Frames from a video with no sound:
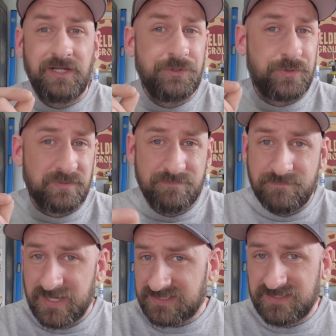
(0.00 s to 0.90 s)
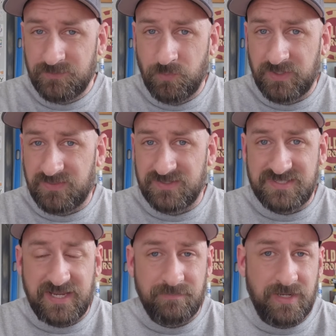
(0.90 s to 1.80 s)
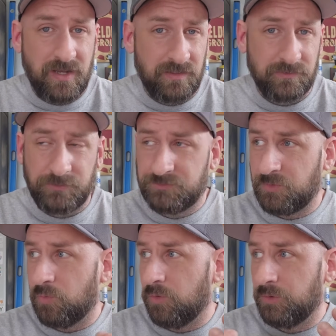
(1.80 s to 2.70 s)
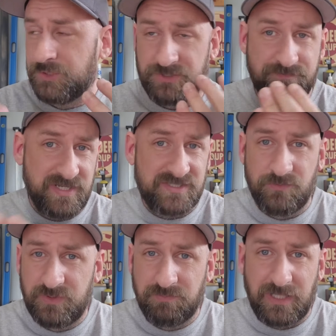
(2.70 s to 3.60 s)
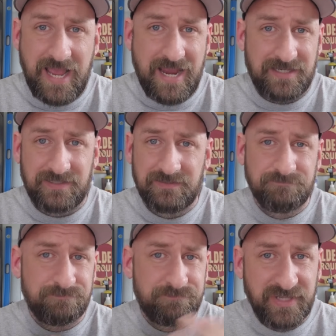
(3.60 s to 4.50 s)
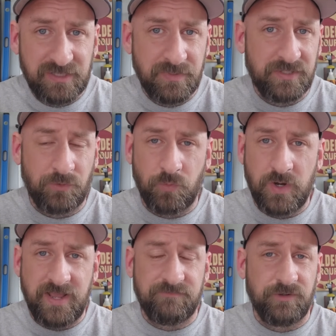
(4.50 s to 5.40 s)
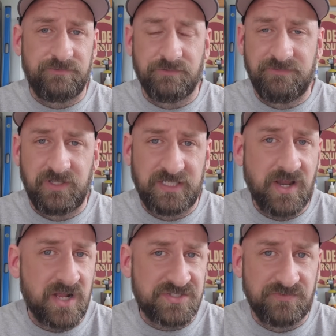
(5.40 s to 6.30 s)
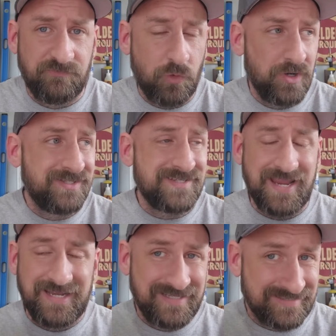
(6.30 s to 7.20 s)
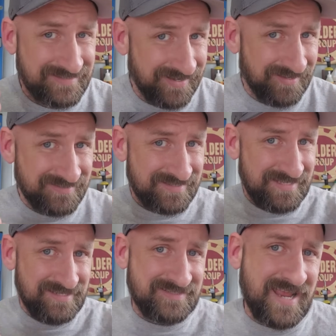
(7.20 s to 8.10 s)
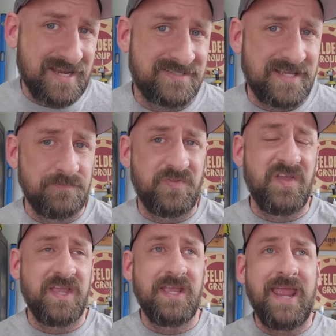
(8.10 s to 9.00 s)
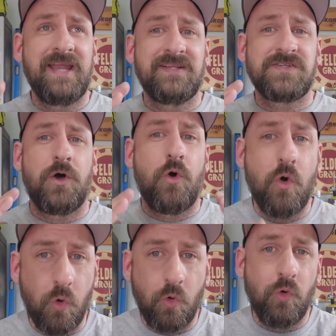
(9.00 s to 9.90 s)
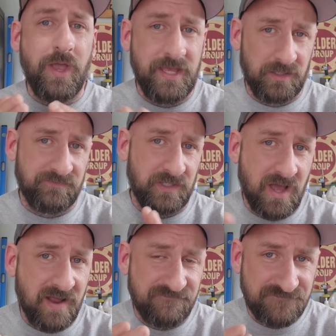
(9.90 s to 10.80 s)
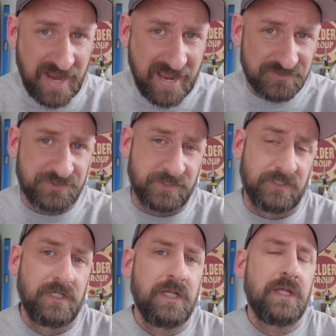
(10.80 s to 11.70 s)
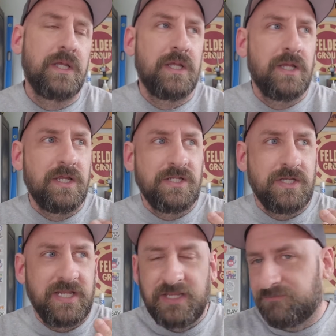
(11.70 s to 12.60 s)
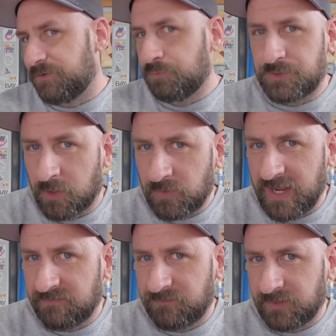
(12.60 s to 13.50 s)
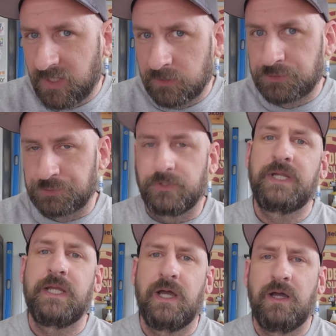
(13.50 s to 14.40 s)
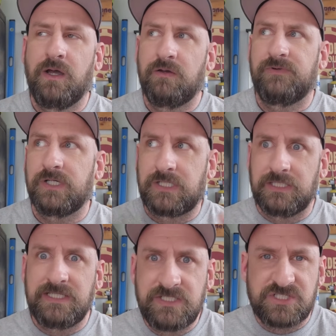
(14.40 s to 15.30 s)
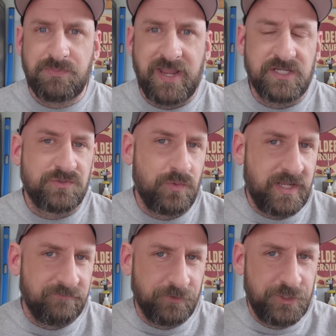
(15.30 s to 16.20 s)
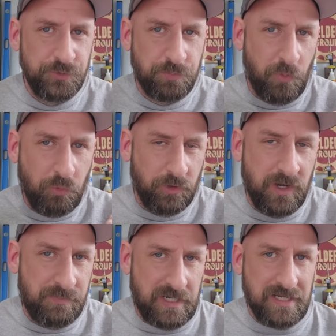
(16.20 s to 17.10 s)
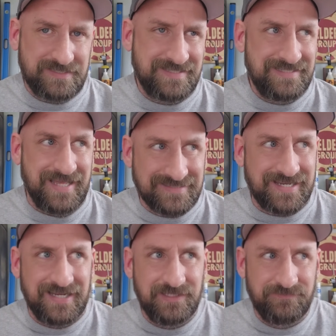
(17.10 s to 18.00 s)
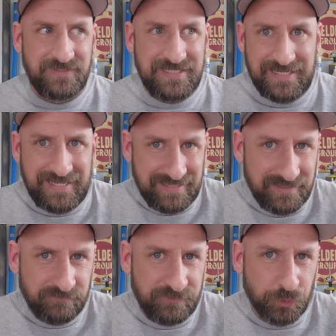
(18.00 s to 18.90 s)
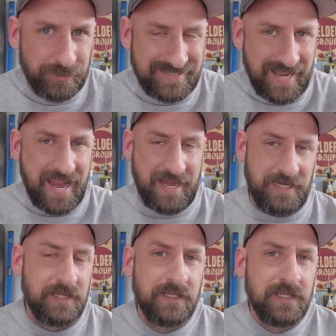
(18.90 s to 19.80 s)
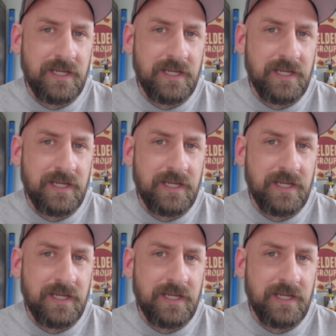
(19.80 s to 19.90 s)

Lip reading: You can mix it with the same colors or just mix it with black pigment or whatever if you're filling knots and voids, and it does the exact same thing, and it's a whole hell of a lot faster. If you don't have the luxury of a clean space, whenever you pour epoxy, that's kind of the end of your day.